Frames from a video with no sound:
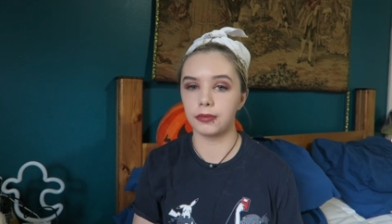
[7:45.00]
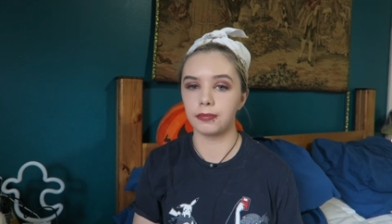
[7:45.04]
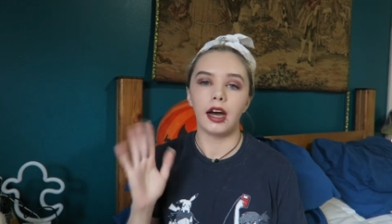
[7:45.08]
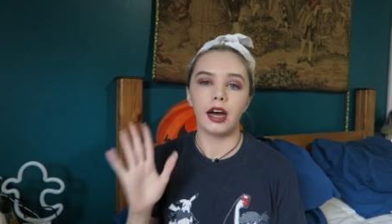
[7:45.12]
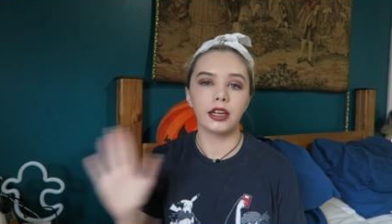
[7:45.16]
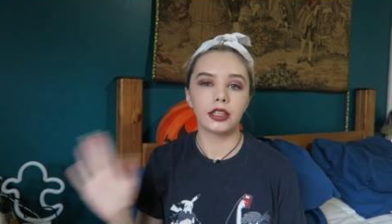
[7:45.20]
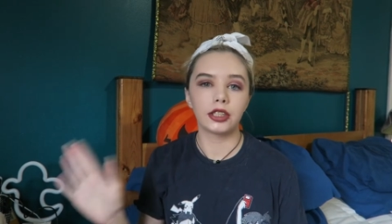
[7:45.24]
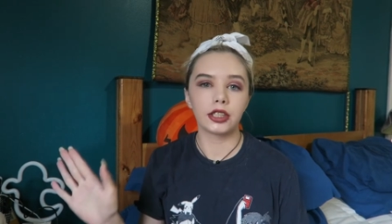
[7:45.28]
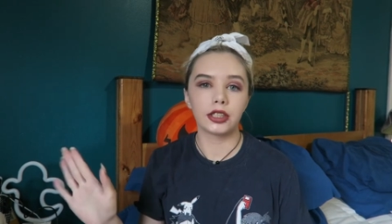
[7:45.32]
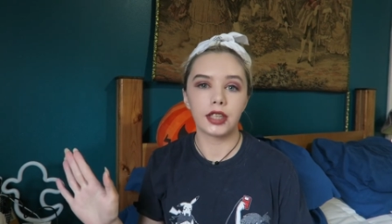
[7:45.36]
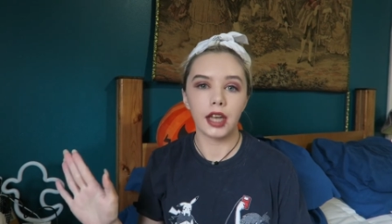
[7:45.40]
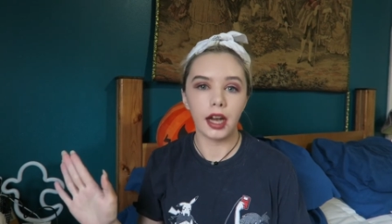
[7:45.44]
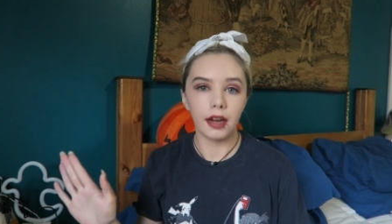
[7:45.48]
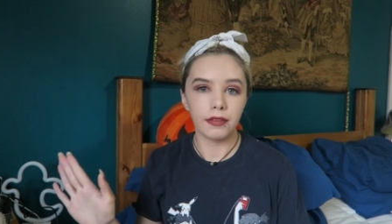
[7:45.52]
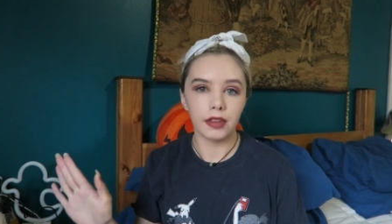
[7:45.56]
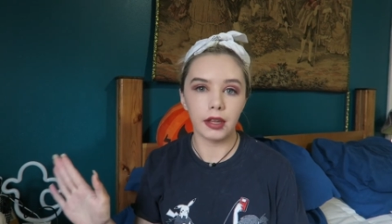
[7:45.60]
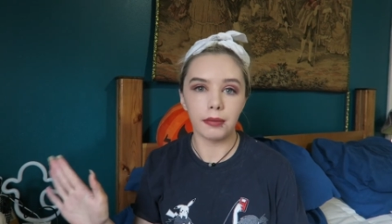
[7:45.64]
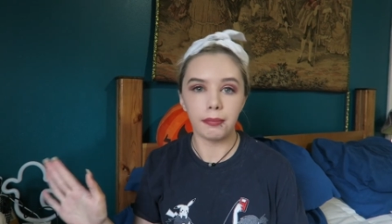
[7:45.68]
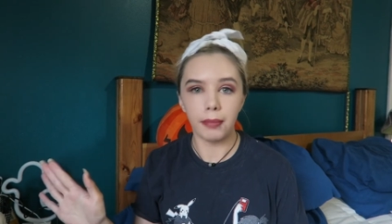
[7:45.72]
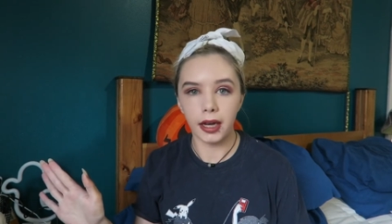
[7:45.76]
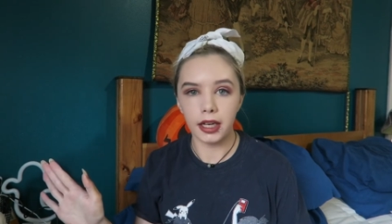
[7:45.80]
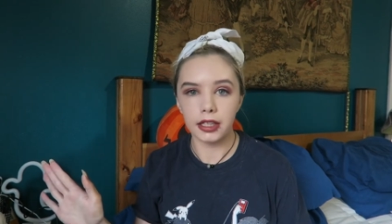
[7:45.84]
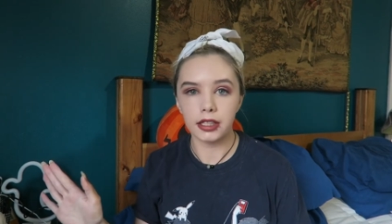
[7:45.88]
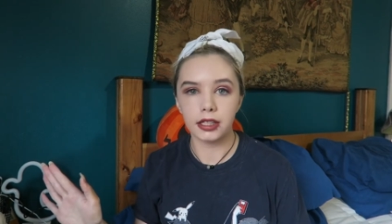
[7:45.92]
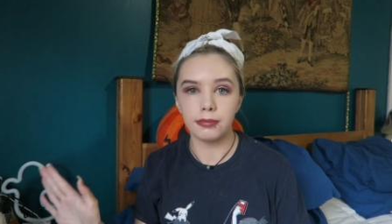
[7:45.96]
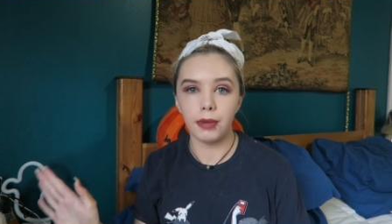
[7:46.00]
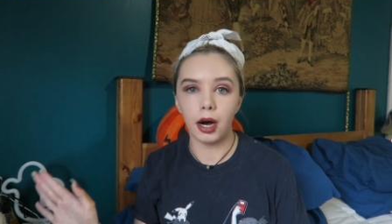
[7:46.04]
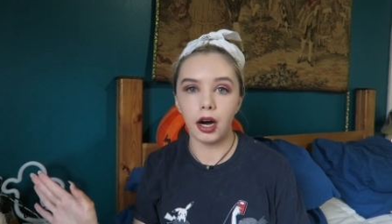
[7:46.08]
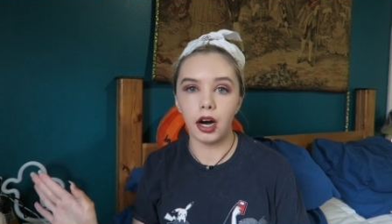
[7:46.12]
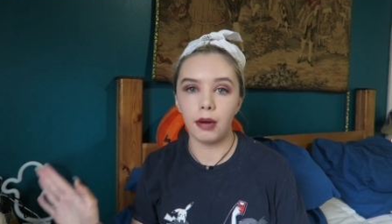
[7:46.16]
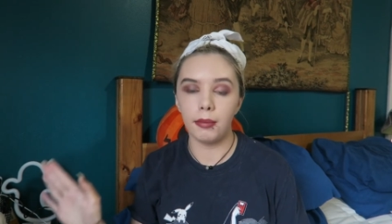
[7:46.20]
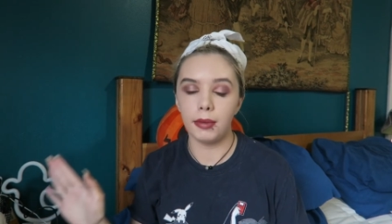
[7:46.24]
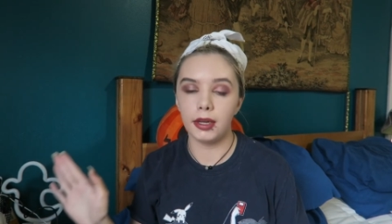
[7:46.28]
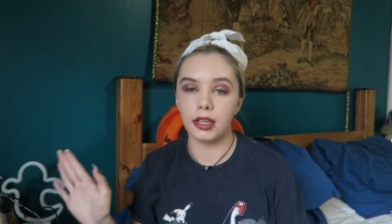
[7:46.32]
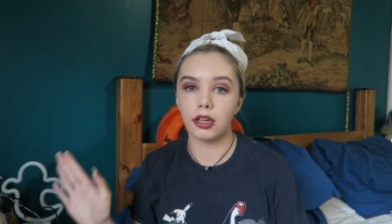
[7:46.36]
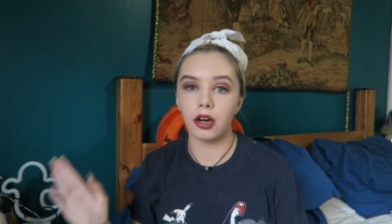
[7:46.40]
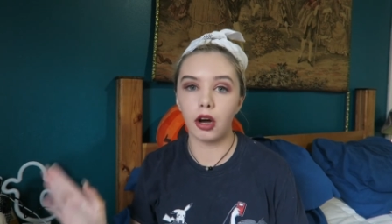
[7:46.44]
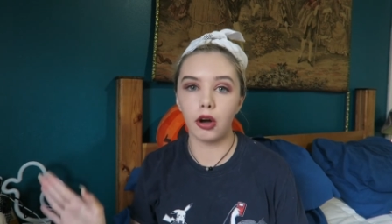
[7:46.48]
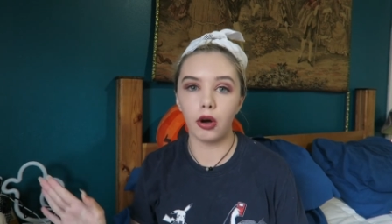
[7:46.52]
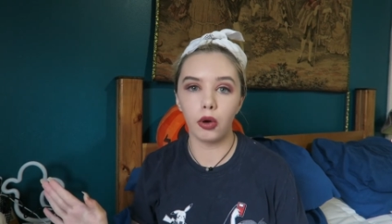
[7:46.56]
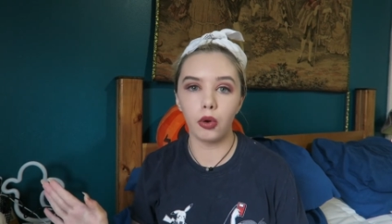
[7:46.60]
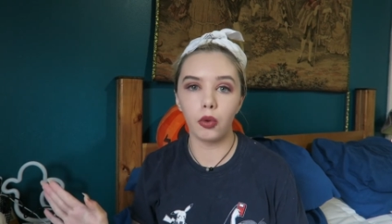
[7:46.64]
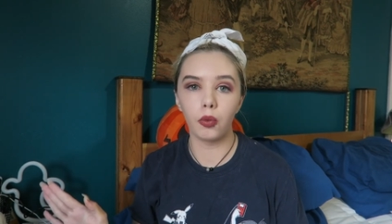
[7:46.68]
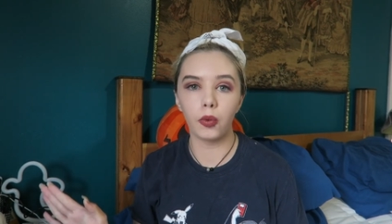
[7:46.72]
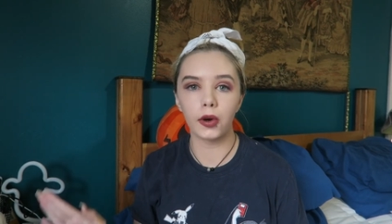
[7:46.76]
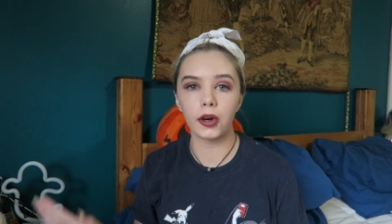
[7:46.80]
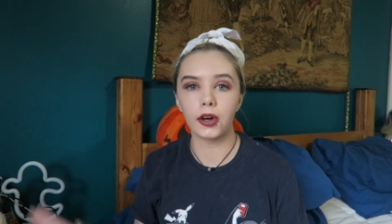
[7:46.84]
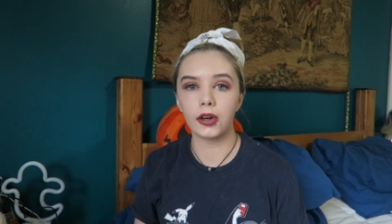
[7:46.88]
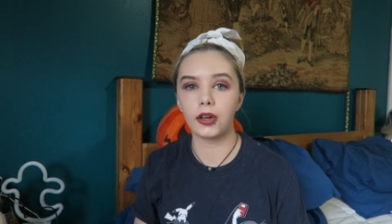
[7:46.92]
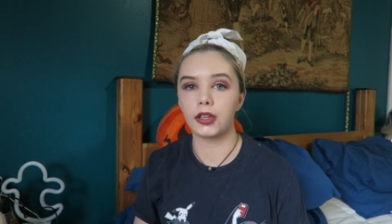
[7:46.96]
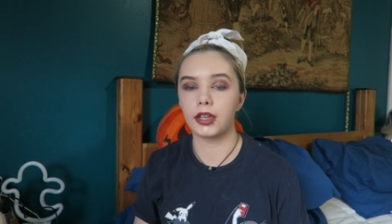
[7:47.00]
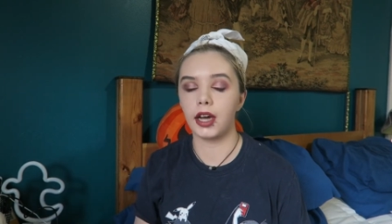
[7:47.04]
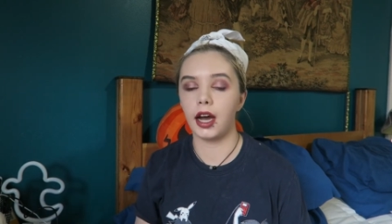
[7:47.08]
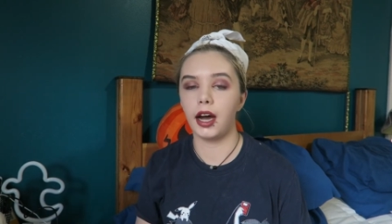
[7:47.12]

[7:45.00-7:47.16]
I just have the best mom in the whole world.